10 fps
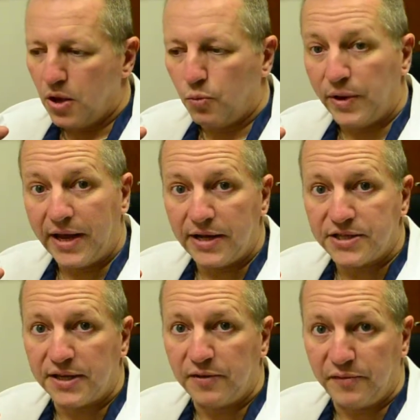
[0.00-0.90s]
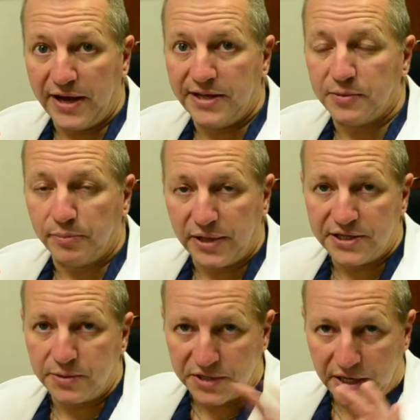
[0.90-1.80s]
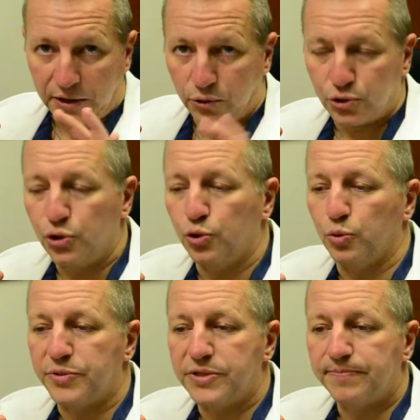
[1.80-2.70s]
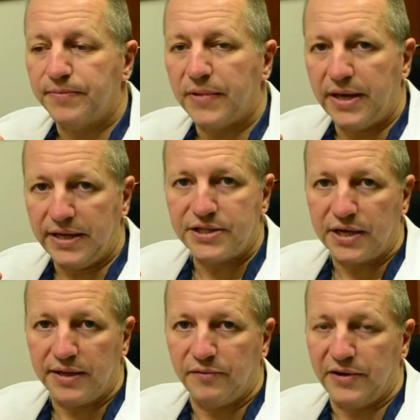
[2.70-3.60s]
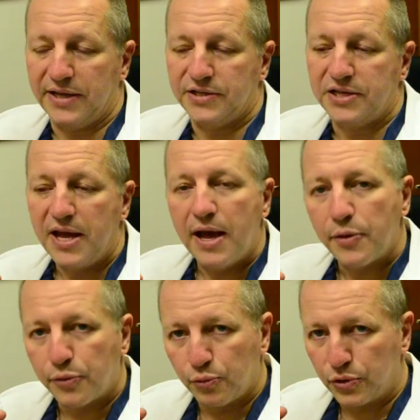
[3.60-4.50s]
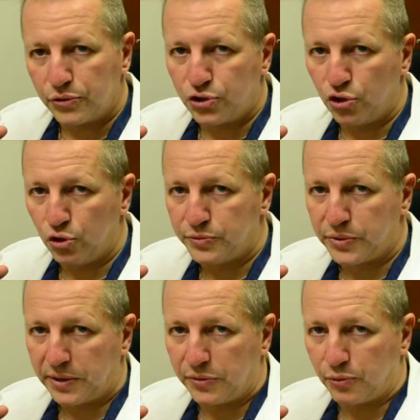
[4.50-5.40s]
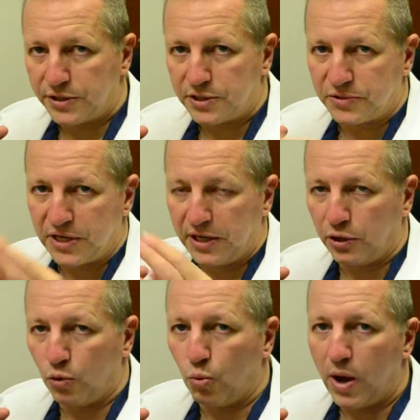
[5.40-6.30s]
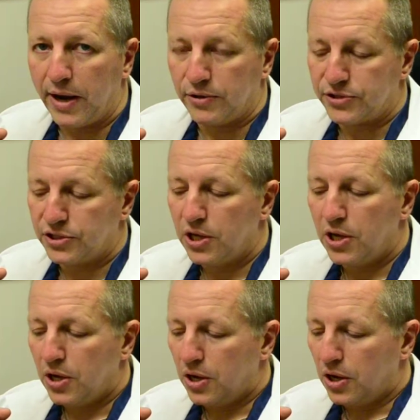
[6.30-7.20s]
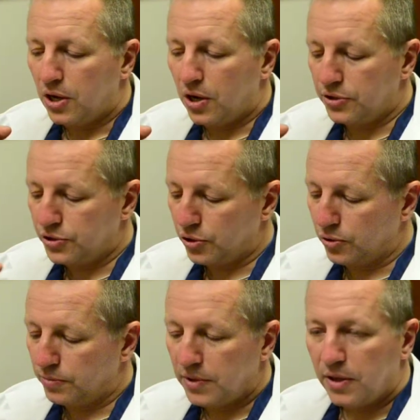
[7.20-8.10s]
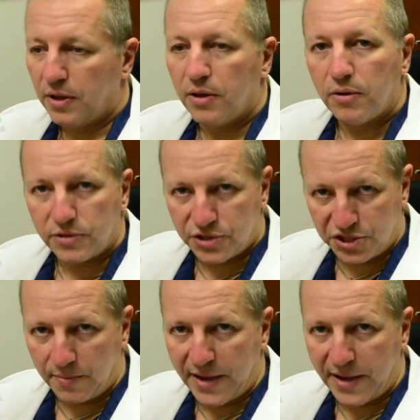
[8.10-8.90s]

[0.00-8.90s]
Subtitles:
We get inside the veins and place some skinny little tubes inside the veins. Through those tubes, we can thread some skinny little wires under some